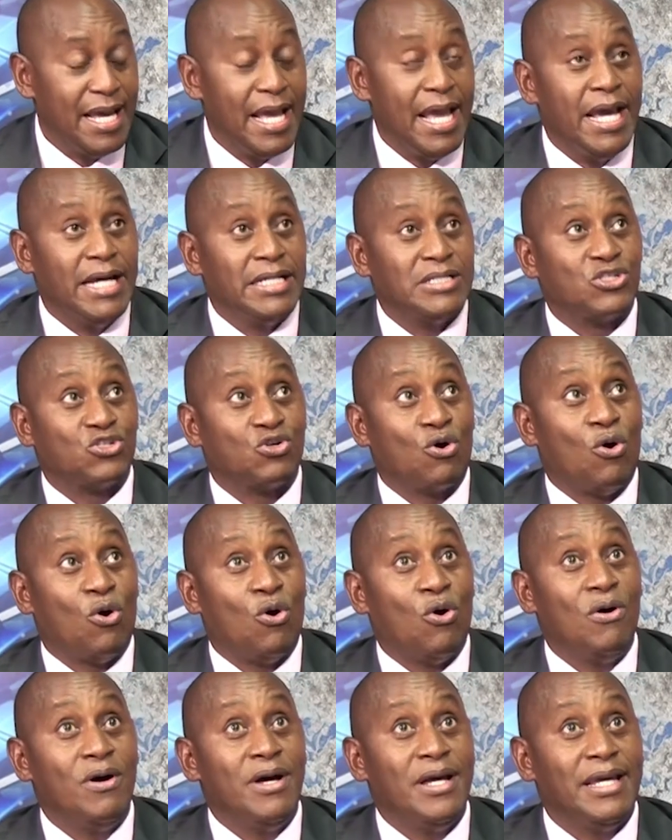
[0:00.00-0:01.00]
And
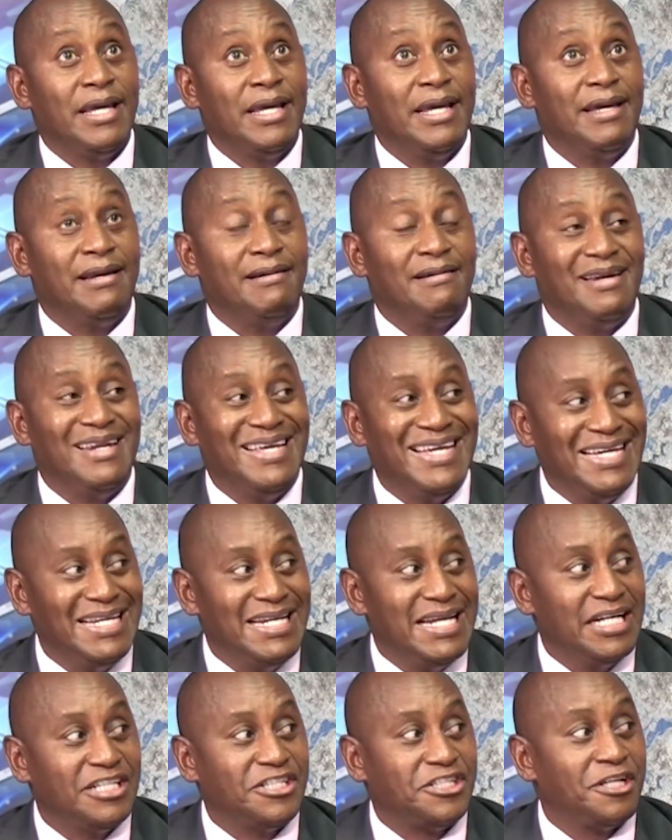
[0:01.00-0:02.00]
so in
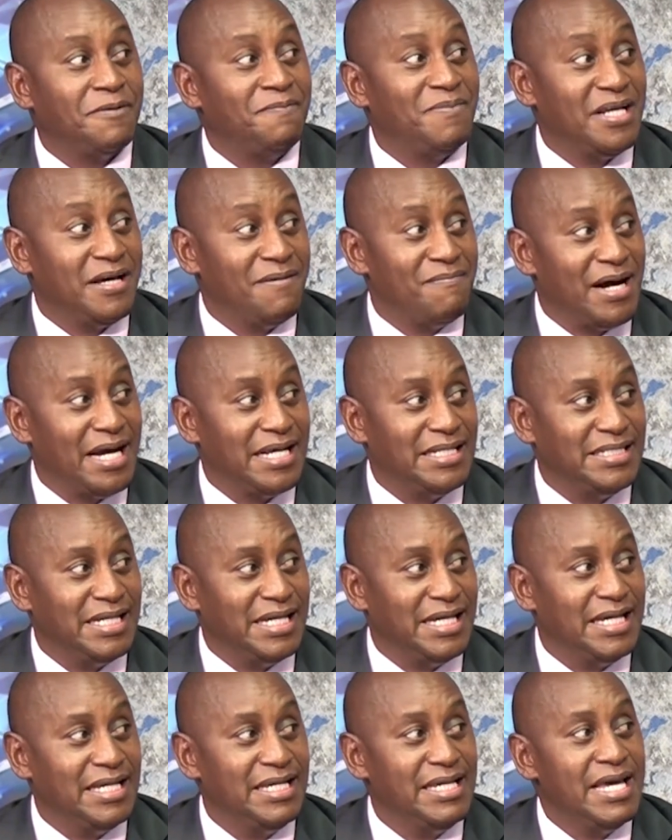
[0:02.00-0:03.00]
leadership day by
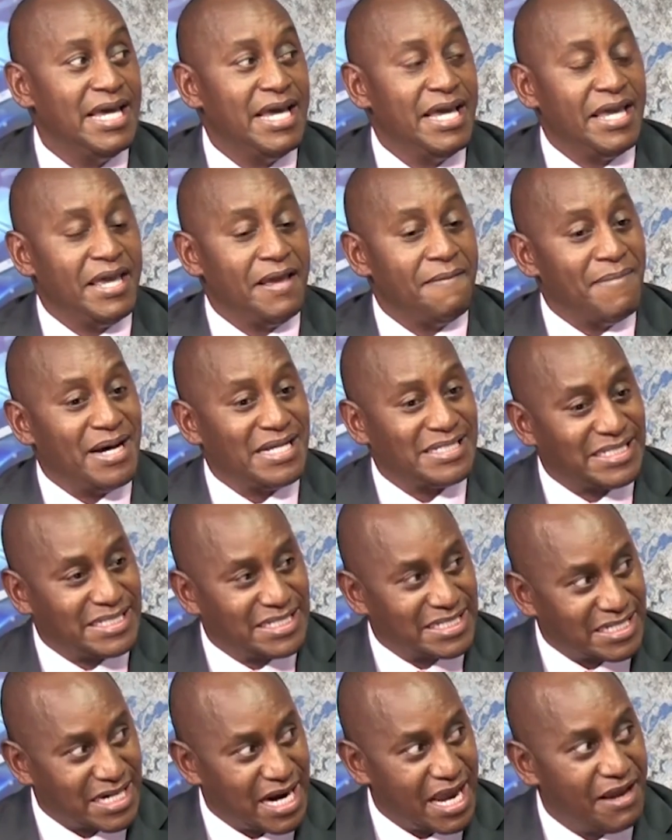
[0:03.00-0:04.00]
day, he must
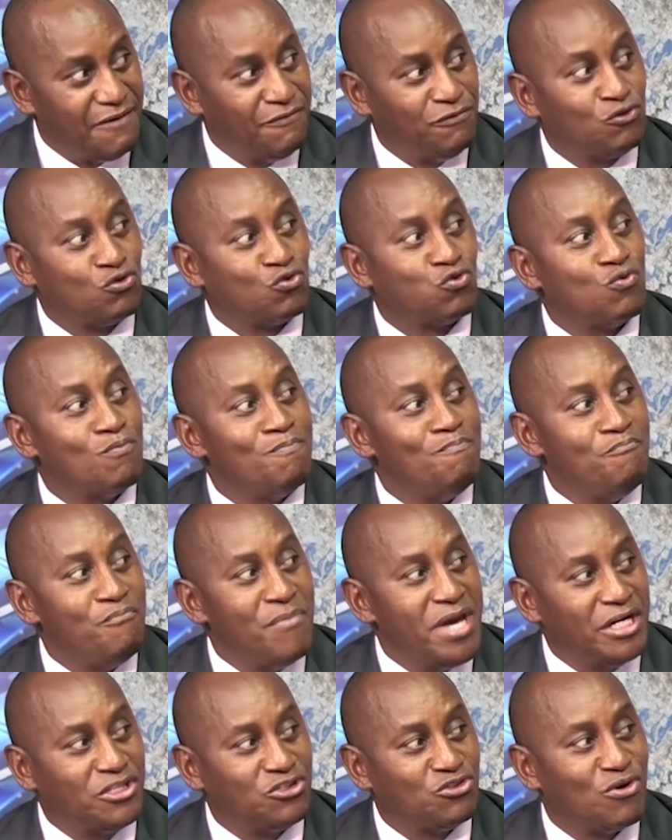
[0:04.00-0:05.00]
strive to
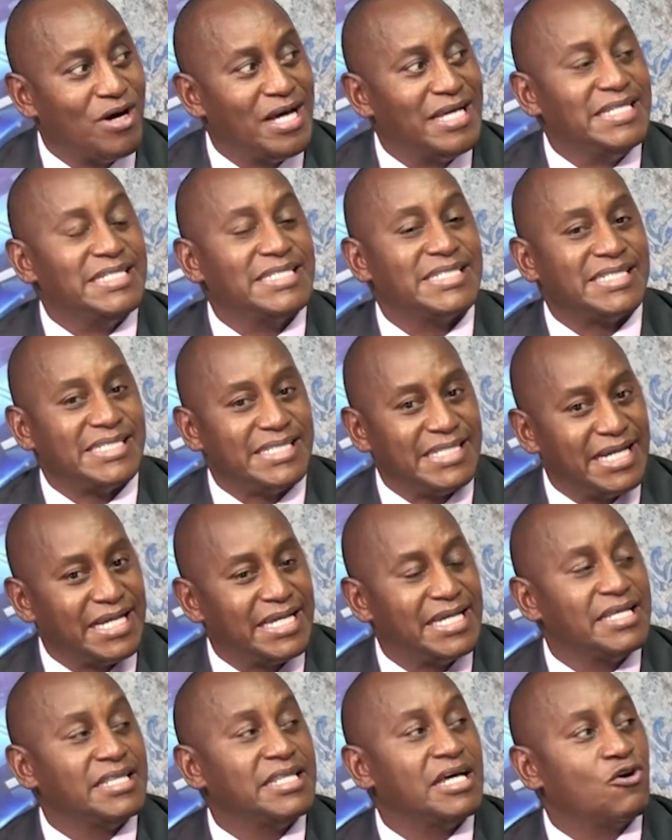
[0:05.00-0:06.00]
make sure he is
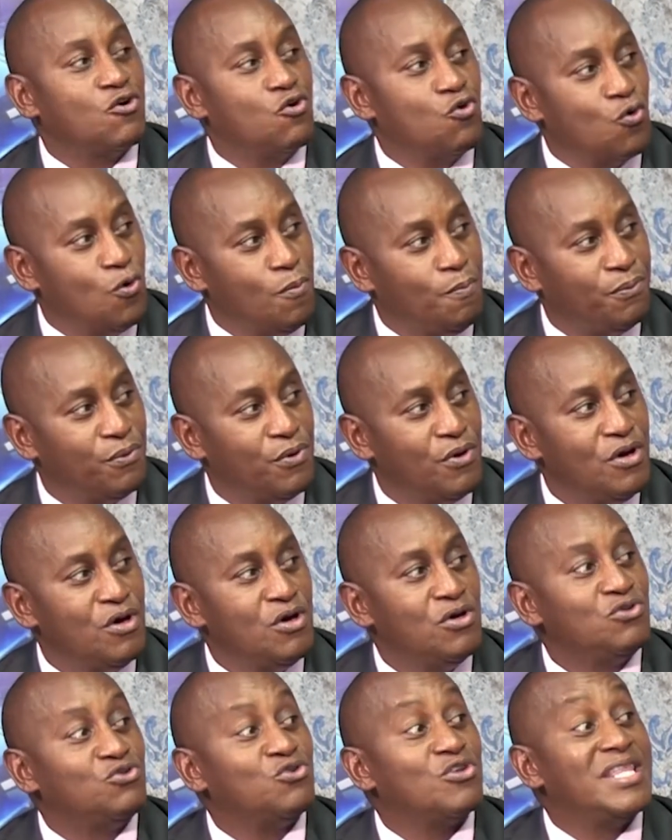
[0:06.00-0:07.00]
taking the group
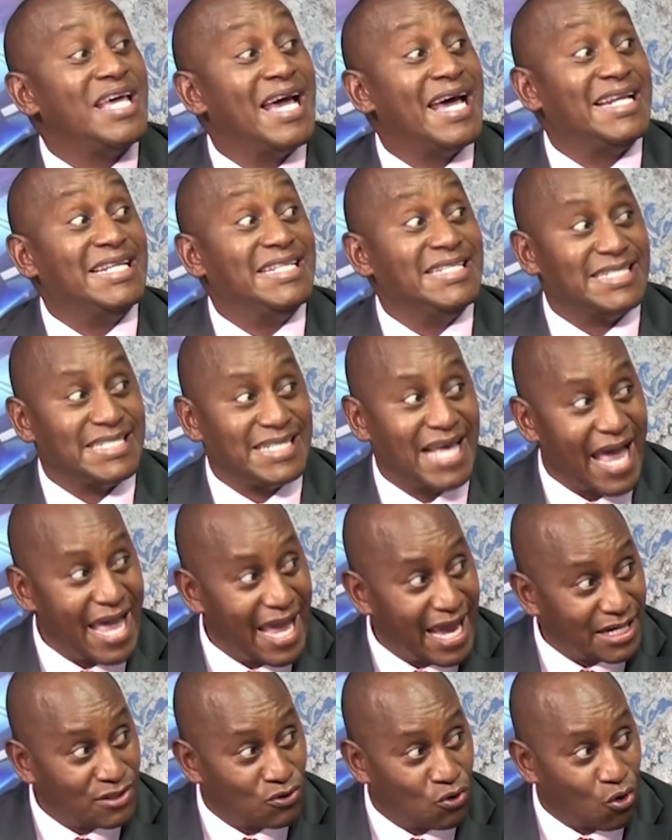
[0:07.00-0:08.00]
to their
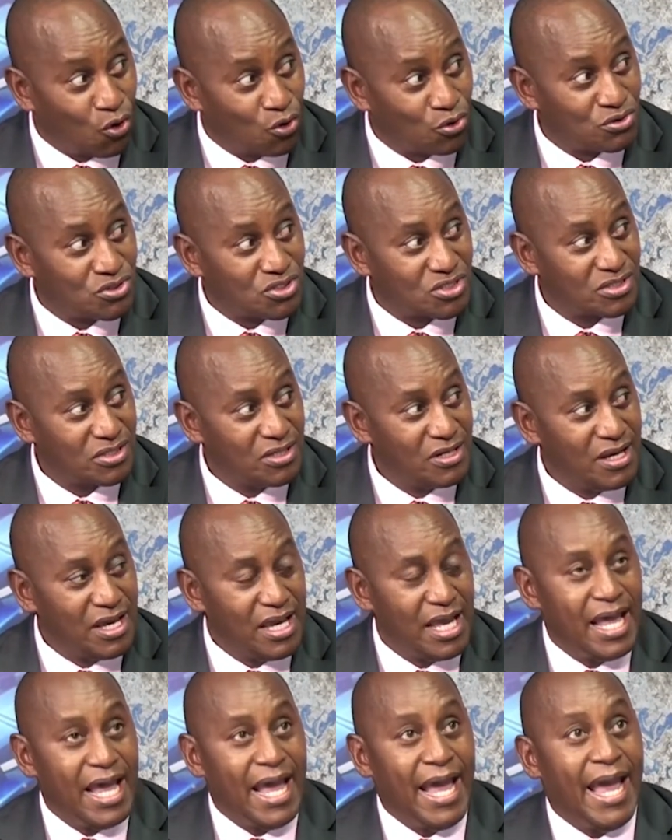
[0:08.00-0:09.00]
desired goals.
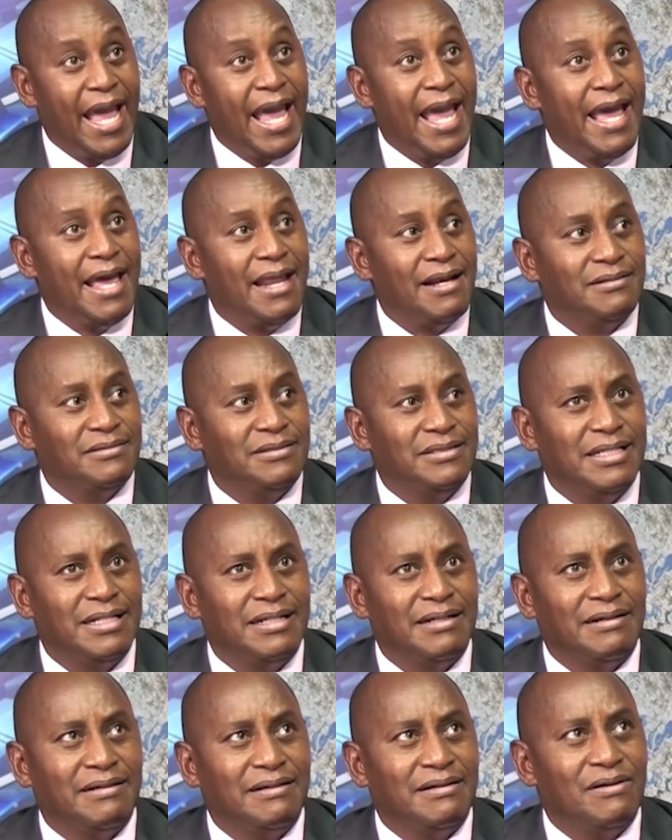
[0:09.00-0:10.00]
And
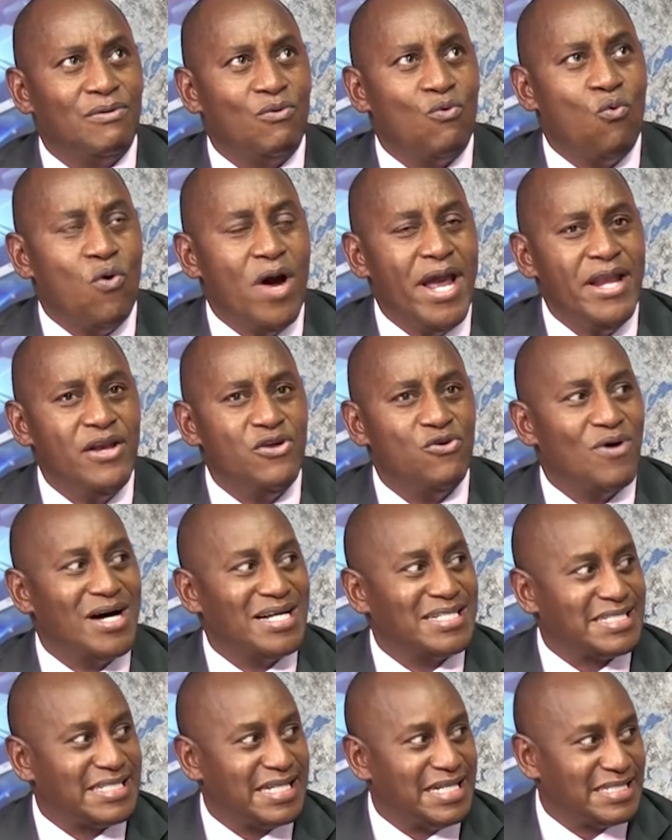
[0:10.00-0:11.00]
when you
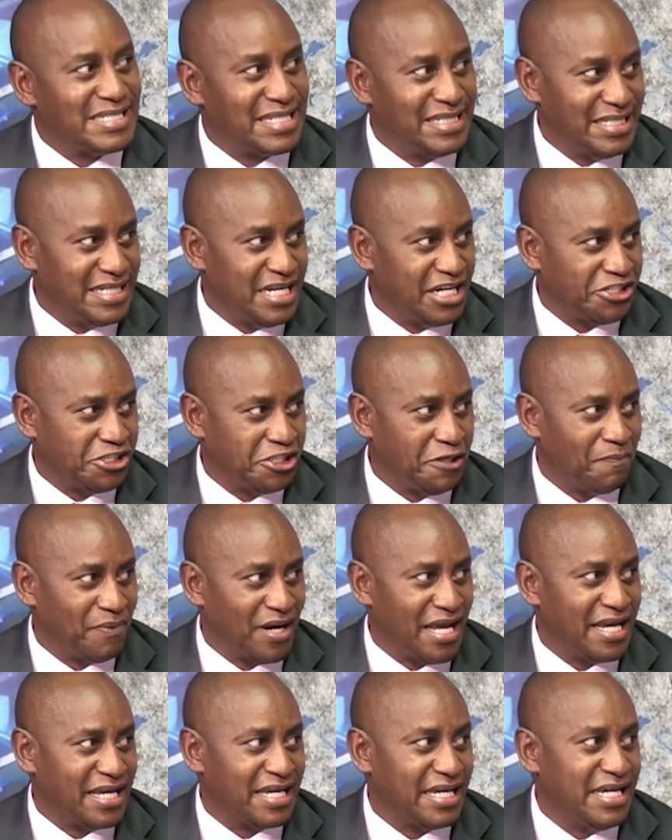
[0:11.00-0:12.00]
assess leadership,
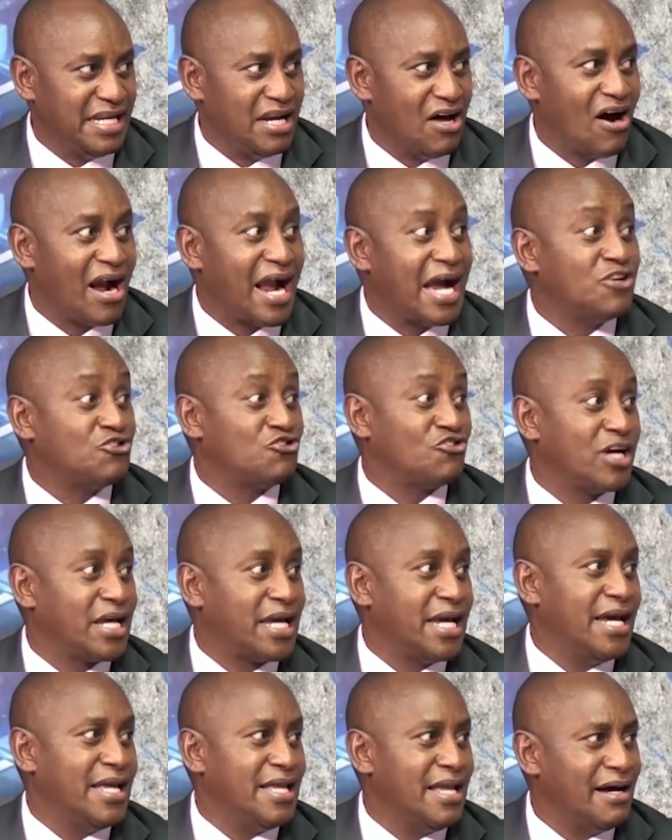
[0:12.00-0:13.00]
like in our country,
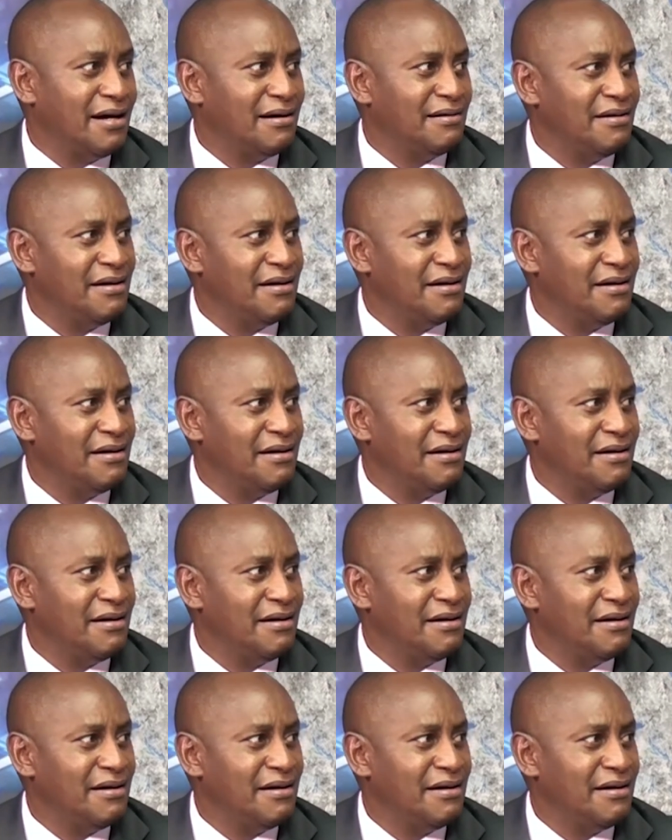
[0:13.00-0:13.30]
Kenya,